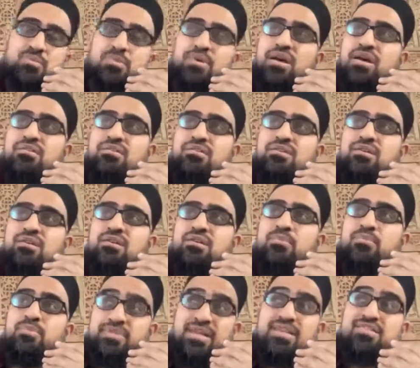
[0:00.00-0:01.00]
SubhanAllah. I
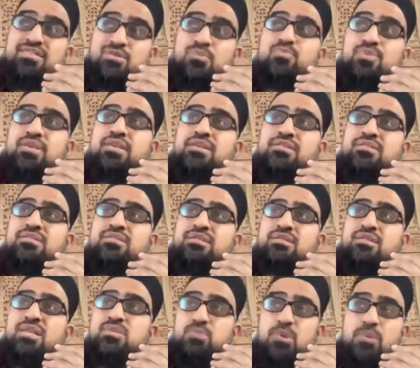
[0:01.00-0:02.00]
mean, that's something, isn't
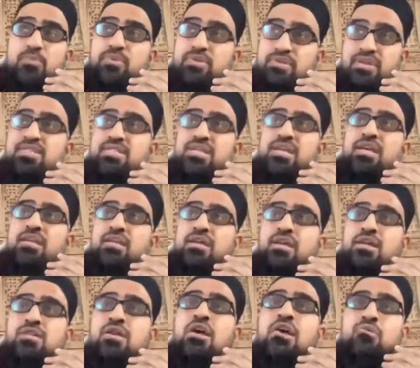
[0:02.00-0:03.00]
it? That's people this day and
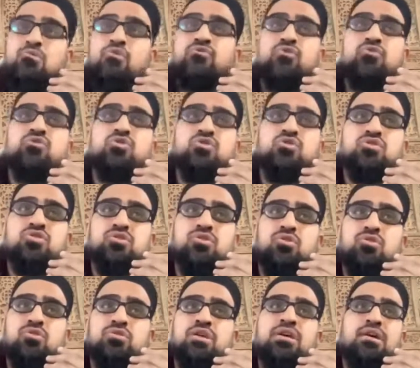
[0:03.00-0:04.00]
age who have
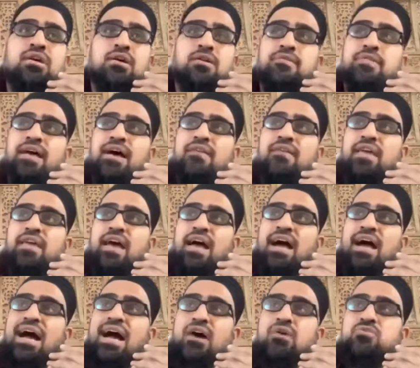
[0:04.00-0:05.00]
understood that their
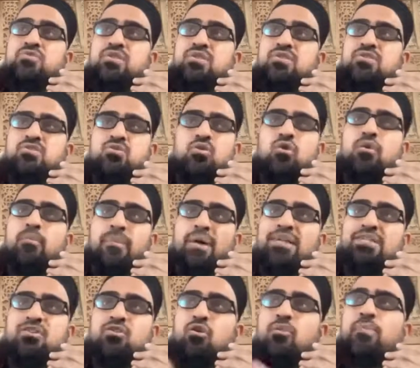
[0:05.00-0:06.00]
houses don't
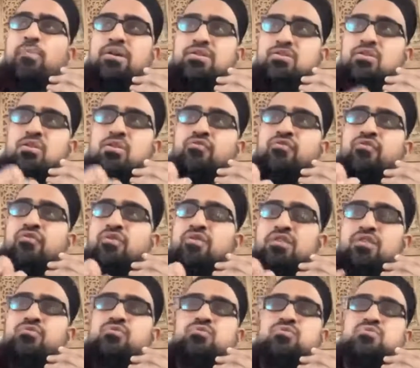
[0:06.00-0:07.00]
matter compared to love of
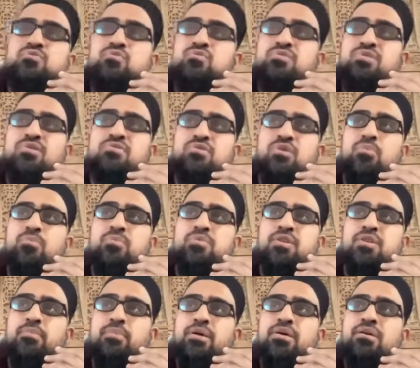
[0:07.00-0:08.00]
Allah and the Rasul.
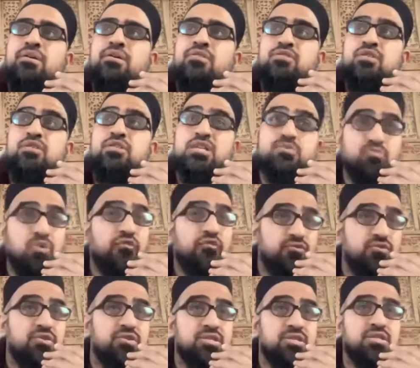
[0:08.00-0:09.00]
That's
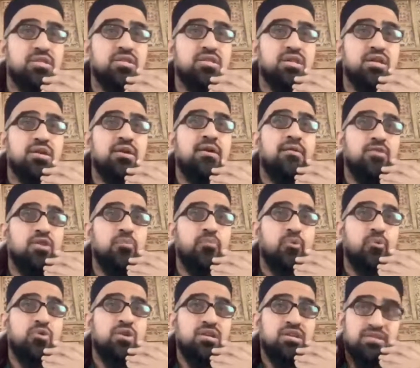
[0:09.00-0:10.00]
preference, isn't it?
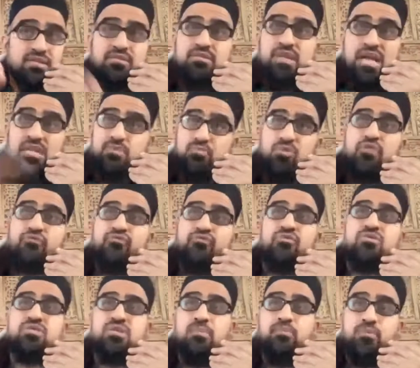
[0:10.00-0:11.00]
That's
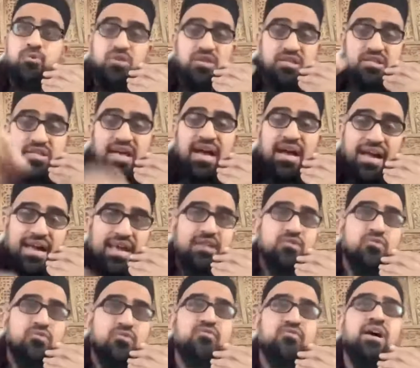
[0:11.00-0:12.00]
preference. They're putting that
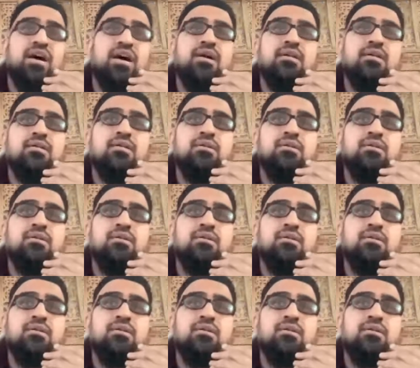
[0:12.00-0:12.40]
ahead of that.